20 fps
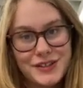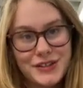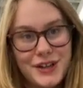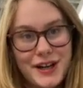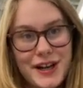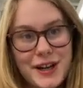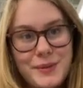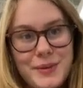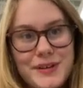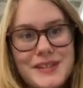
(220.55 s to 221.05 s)

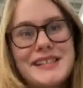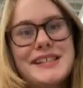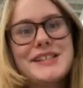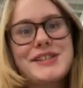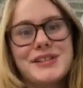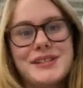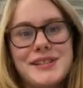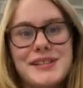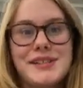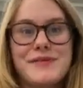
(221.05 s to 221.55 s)
training
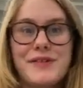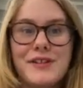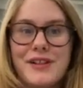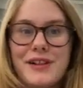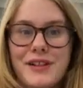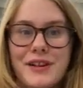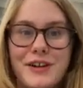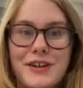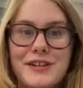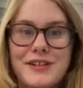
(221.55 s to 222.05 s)
procedures is for the
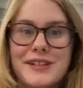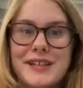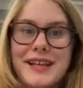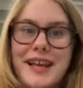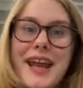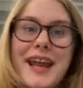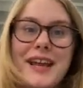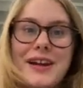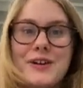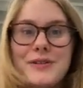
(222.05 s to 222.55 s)
learner to
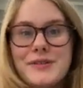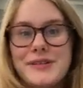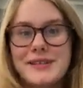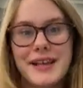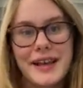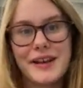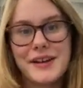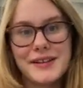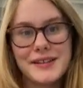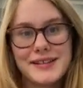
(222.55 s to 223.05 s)
gain new
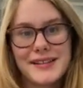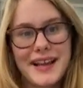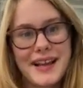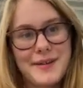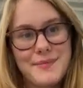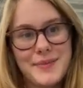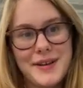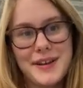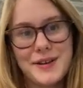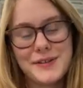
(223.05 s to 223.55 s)
skills that
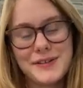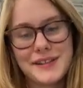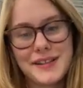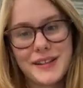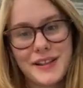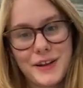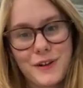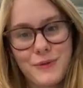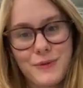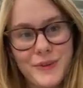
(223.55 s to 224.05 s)
can be used in
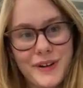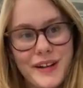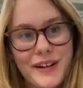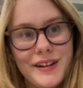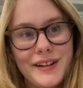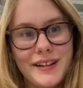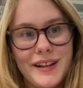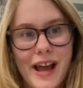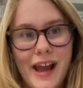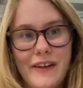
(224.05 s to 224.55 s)
their
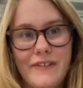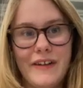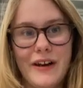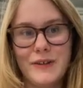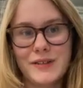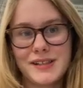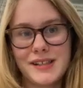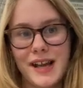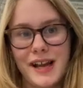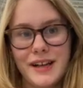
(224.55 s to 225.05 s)
real life
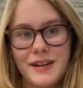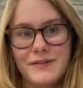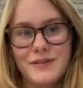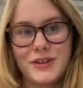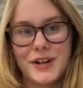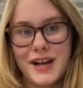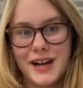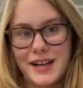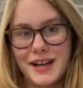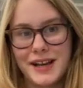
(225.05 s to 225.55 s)
outside of
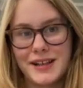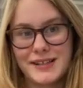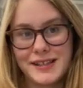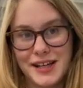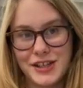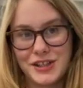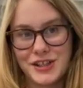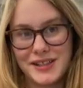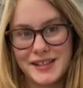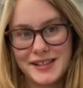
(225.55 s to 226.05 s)
training
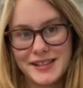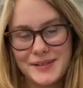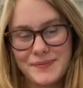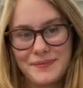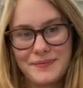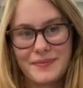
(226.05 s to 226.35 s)
sessions.